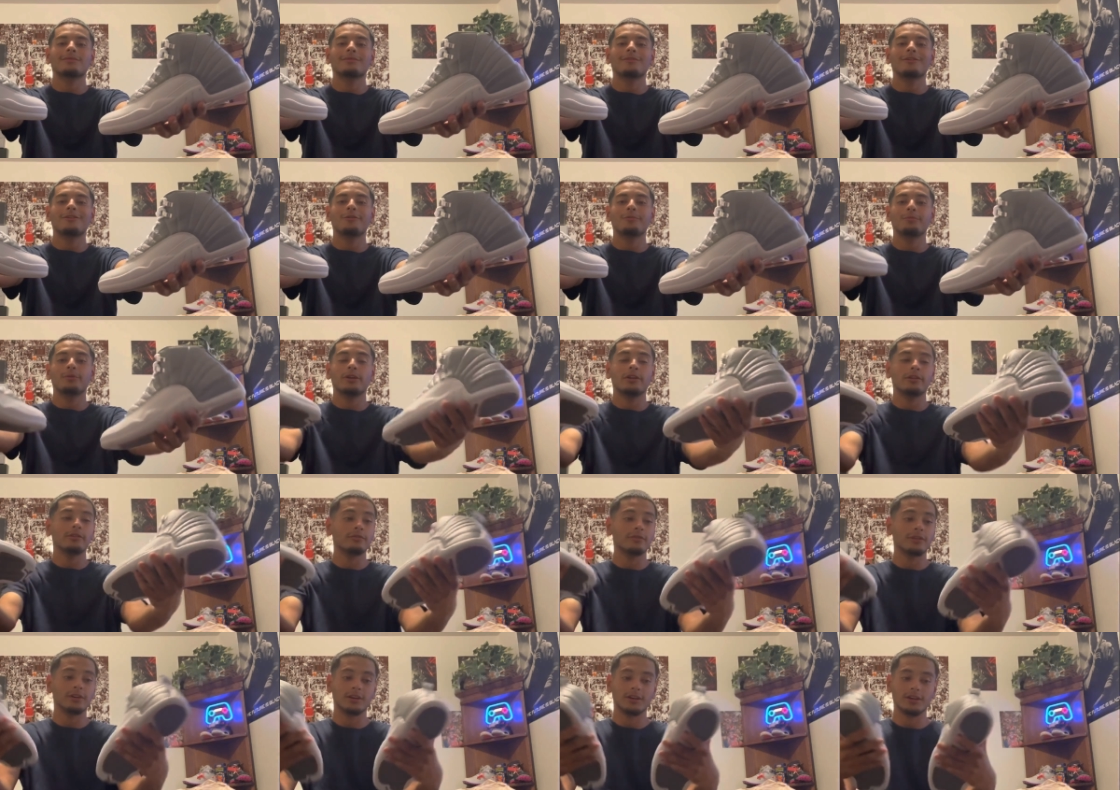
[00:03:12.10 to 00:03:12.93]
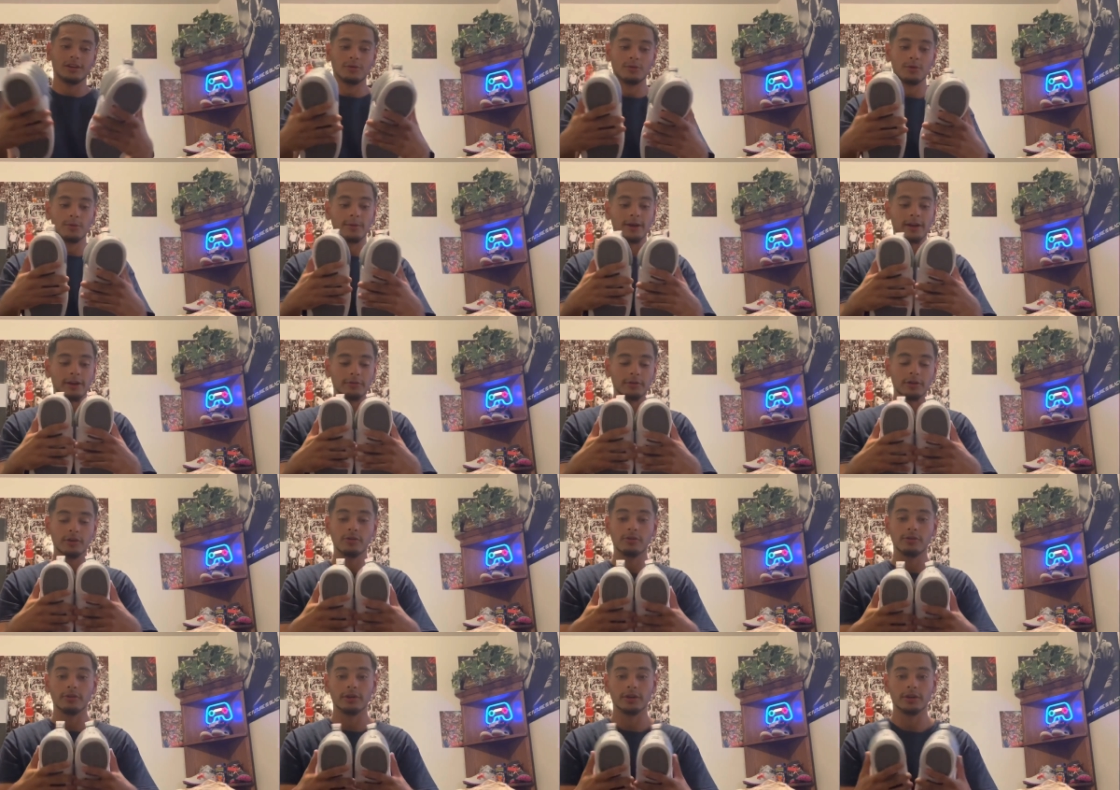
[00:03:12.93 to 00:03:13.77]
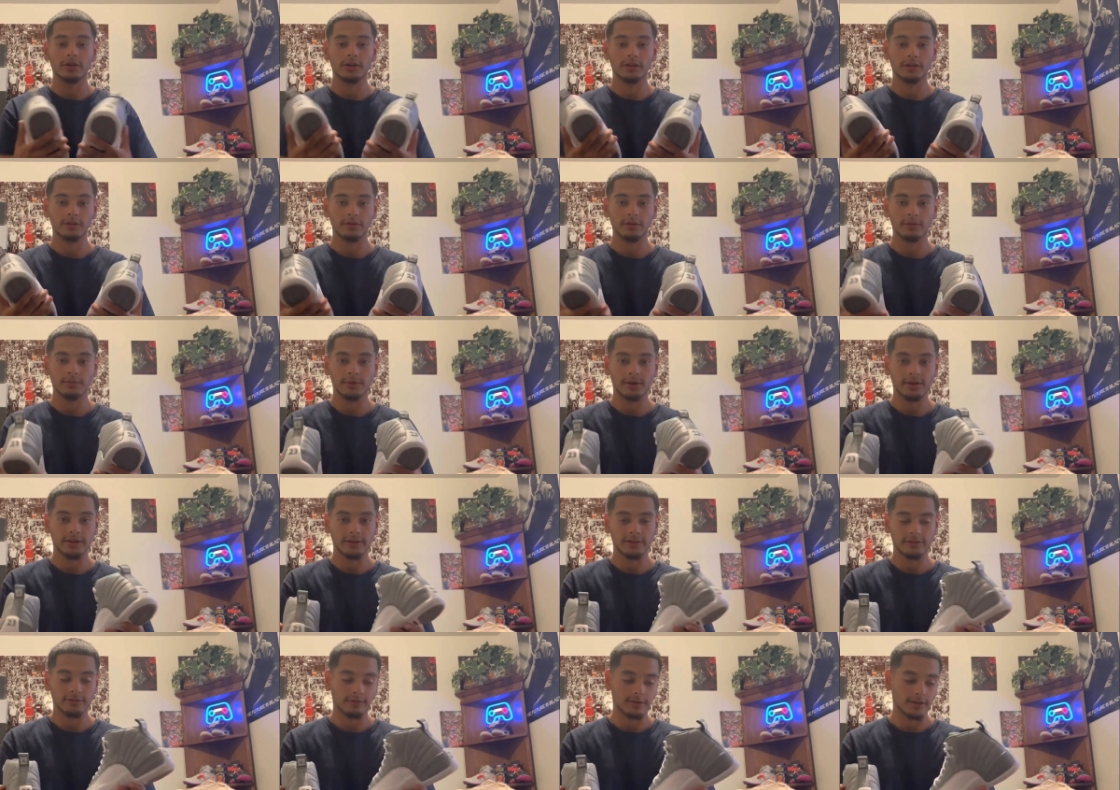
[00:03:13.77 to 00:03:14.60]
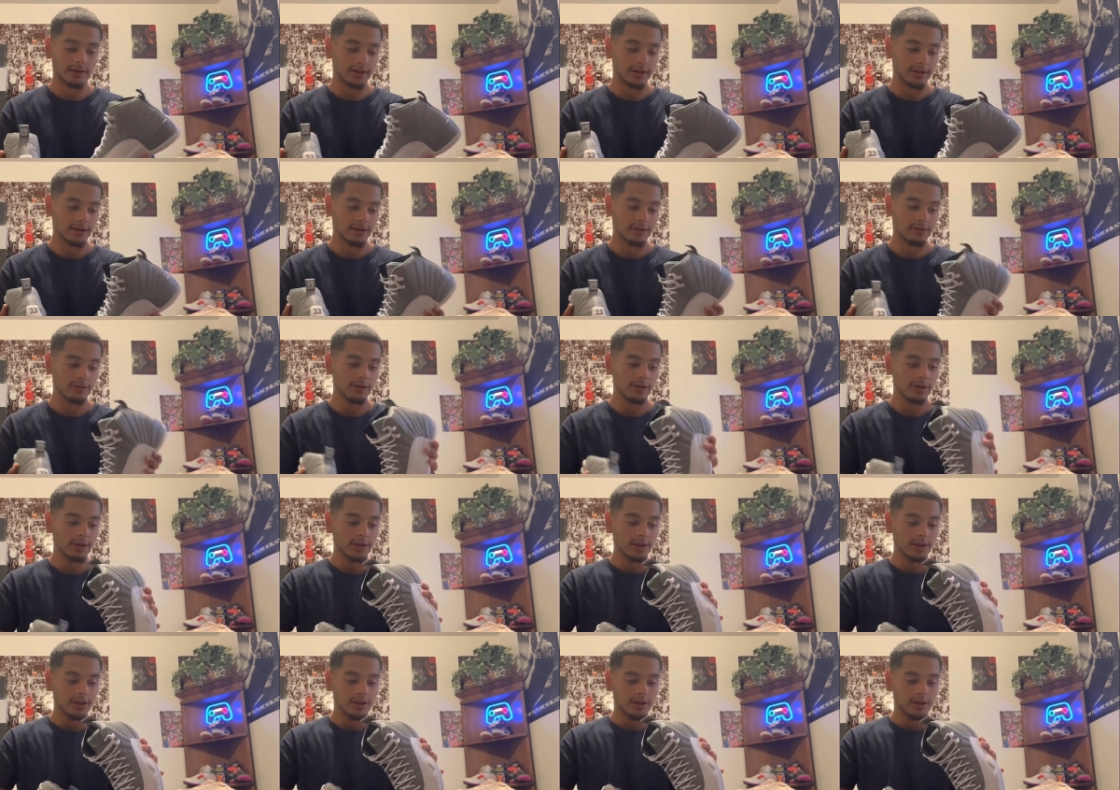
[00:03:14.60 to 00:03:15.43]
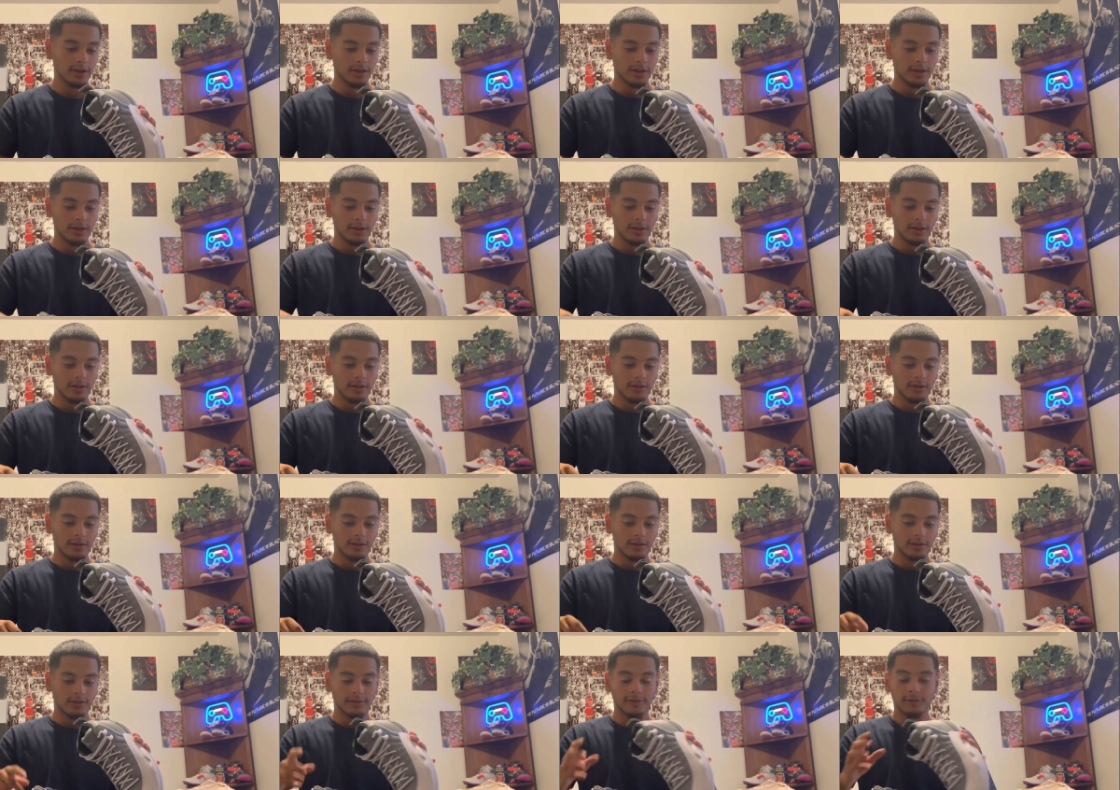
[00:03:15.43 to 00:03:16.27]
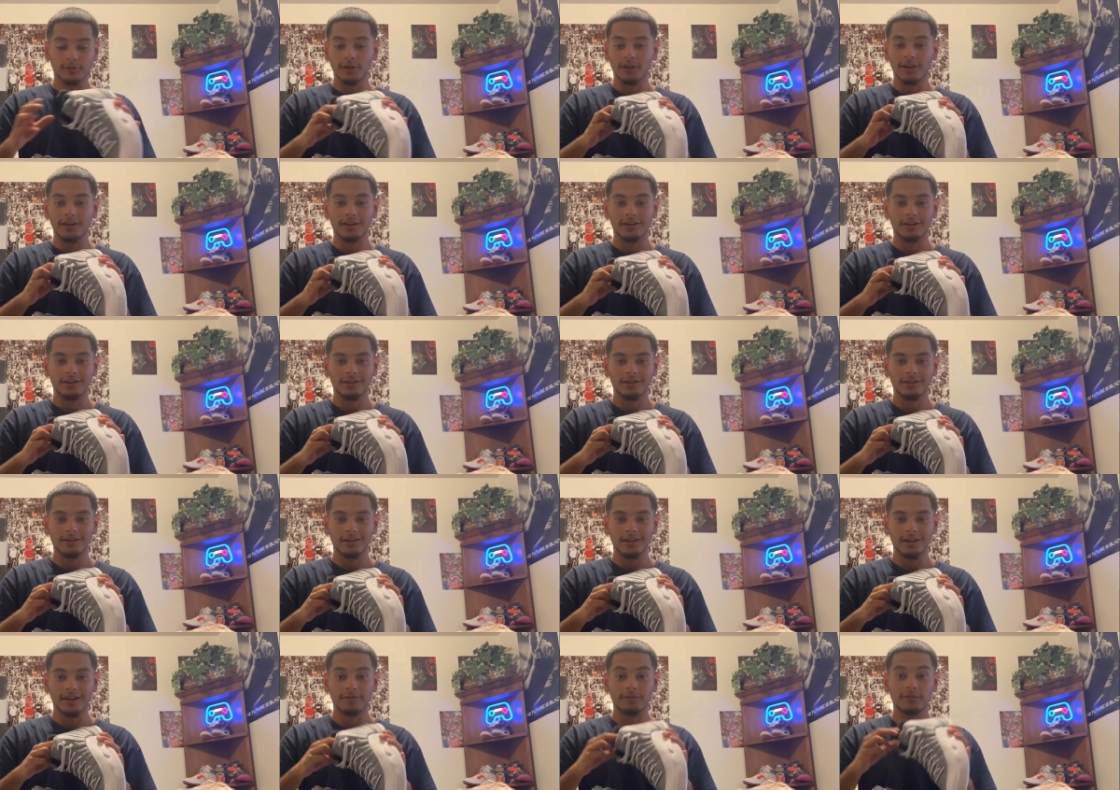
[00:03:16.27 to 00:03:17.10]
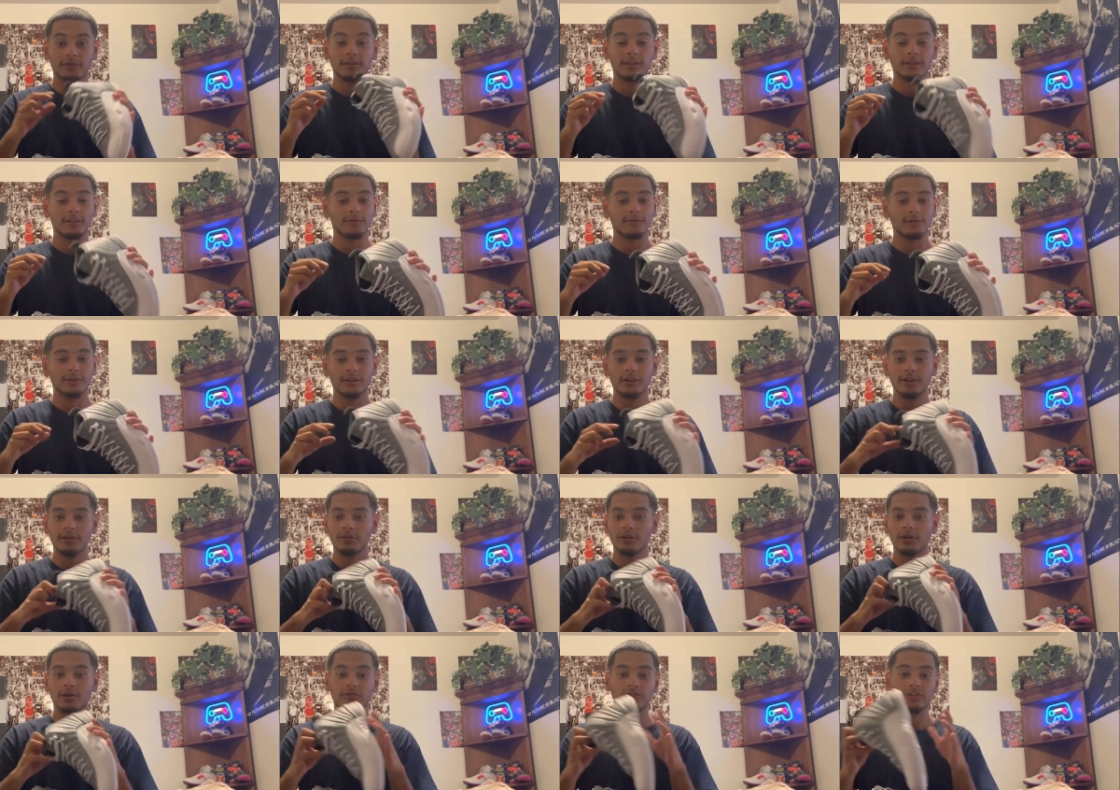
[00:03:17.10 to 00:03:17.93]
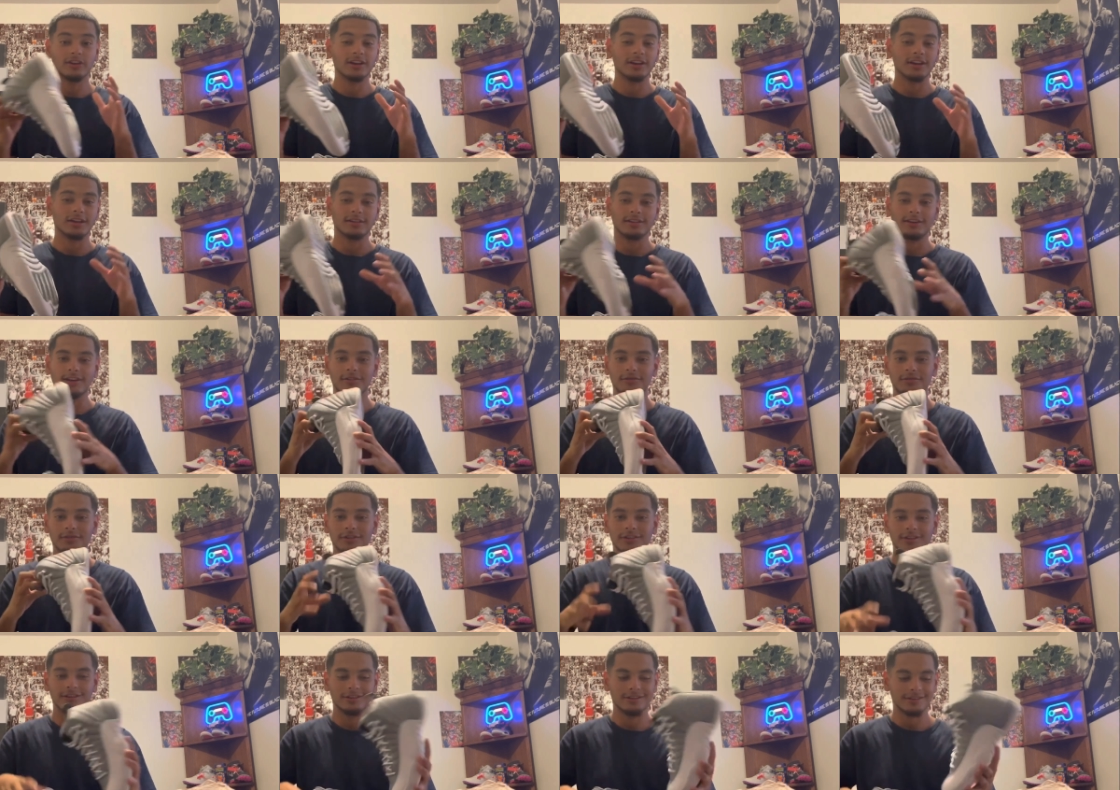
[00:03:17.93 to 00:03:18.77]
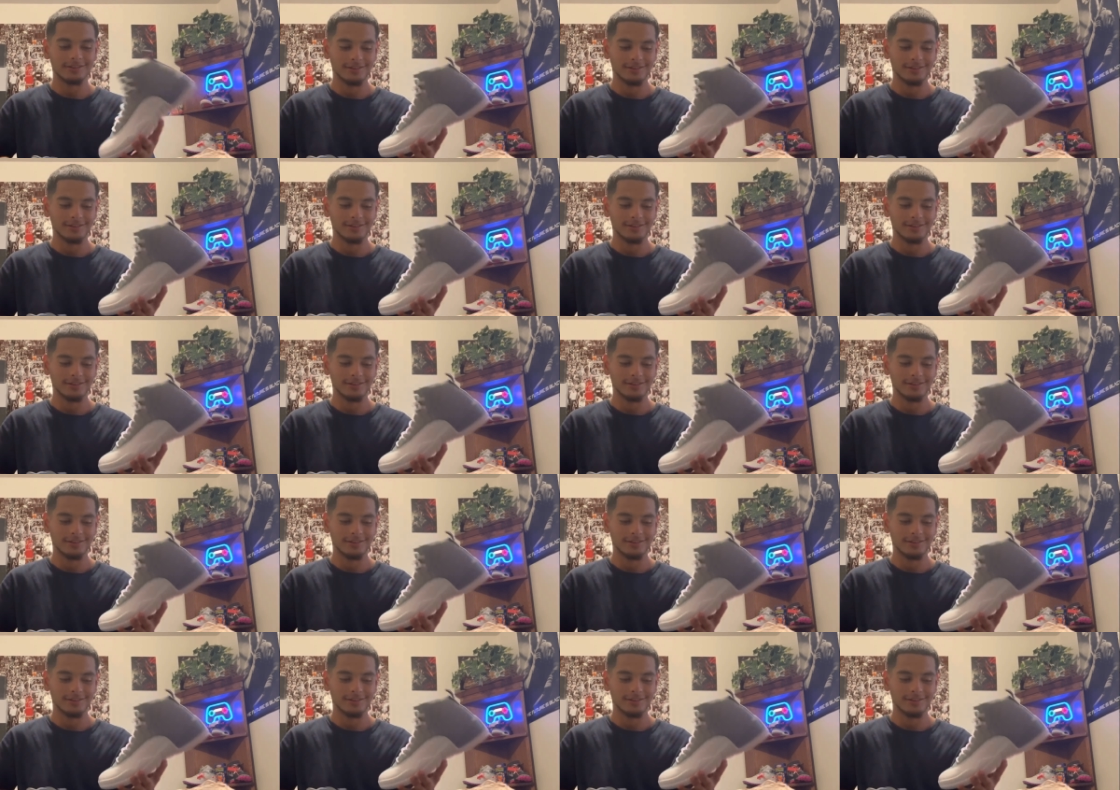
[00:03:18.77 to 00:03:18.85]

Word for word: Hope y'all doing good. We about to record another unboxing right now. So, yeah, after this video, go check out that one.